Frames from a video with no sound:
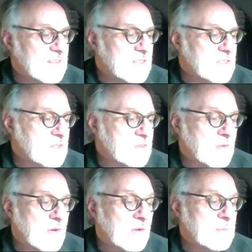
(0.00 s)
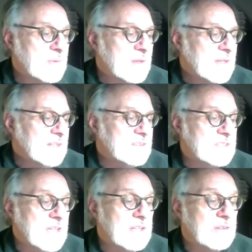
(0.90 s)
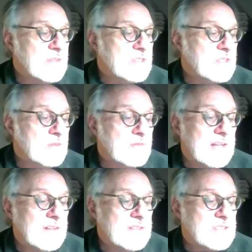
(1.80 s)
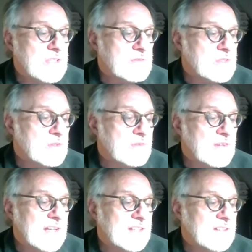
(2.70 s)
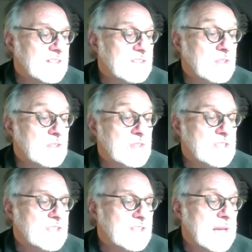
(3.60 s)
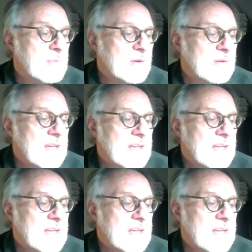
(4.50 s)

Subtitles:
in this year's volume is titled The Surveillance of Service Labor,